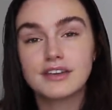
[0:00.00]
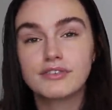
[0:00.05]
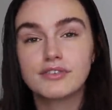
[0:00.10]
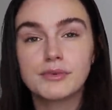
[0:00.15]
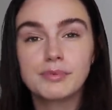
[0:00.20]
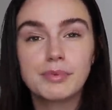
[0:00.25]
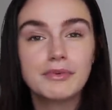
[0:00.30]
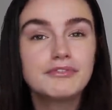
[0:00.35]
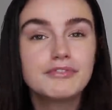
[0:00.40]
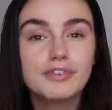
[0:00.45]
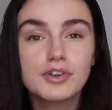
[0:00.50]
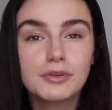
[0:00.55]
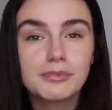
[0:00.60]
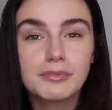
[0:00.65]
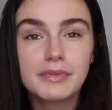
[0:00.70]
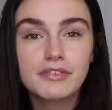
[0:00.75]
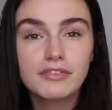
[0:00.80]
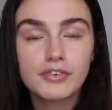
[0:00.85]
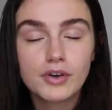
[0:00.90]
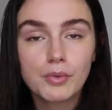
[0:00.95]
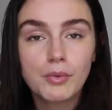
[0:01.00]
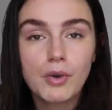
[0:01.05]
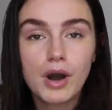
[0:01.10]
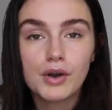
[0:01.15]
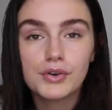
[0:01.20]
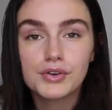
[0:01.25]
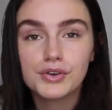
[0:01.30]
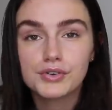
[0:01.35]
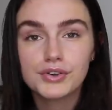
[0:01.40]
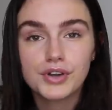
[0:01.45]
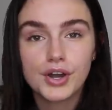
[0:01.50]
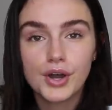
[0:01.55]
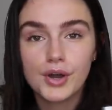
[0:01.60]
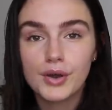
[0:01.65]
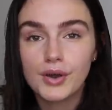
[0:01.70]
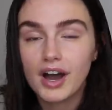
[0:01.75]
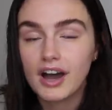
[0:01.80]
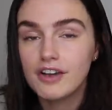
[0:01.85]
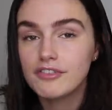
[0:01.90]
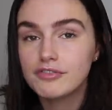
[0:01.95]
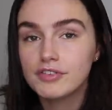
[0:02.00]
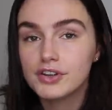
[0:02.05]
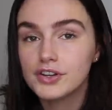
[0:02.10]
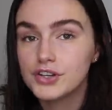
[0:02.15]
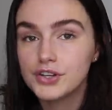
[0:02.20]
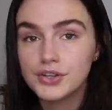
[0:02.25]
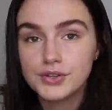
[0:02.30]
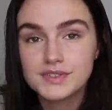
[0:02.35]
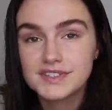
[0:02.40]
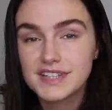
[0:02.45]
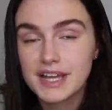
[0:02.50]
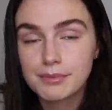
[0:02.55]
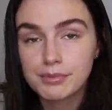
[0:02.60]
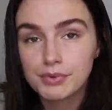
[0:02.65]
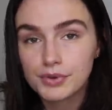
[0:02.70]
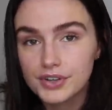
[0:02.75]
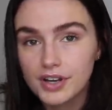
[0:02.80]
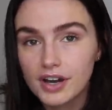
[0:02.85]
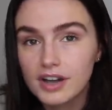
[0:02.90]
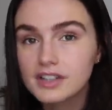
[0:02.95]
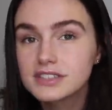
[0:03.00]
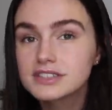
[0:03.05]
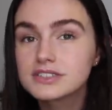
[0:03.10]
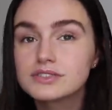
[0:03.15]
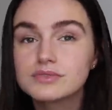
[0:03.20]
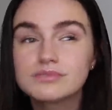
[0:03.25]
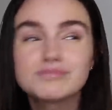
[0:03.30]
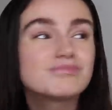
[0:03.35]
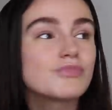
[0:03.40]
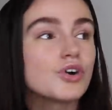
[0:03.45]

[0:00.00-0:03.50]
If you've been following me for a while, you'll know I've used their products